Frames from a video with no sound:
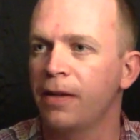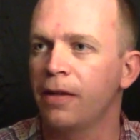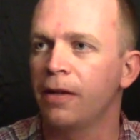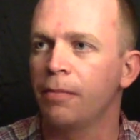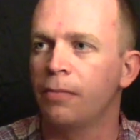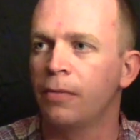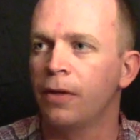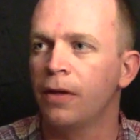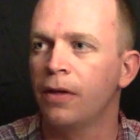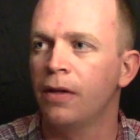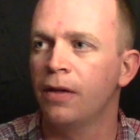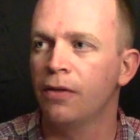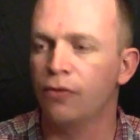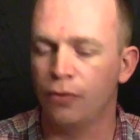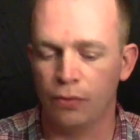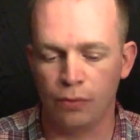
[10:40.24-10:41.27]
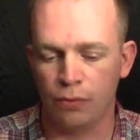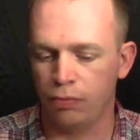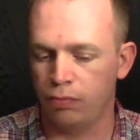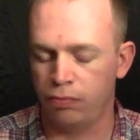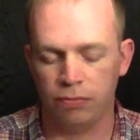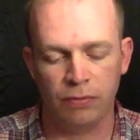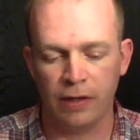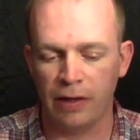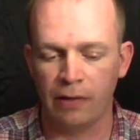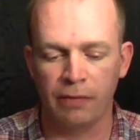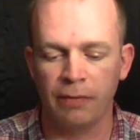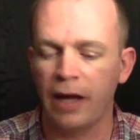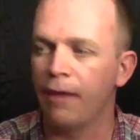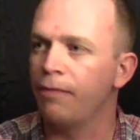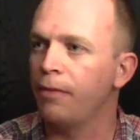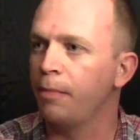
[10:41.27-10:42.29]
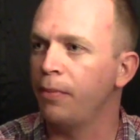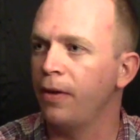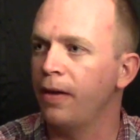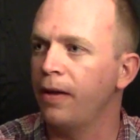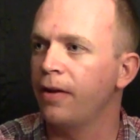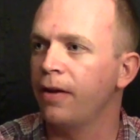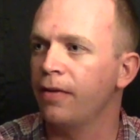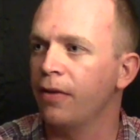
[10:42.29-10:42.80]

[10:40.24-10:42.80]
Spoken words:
him to have the blood on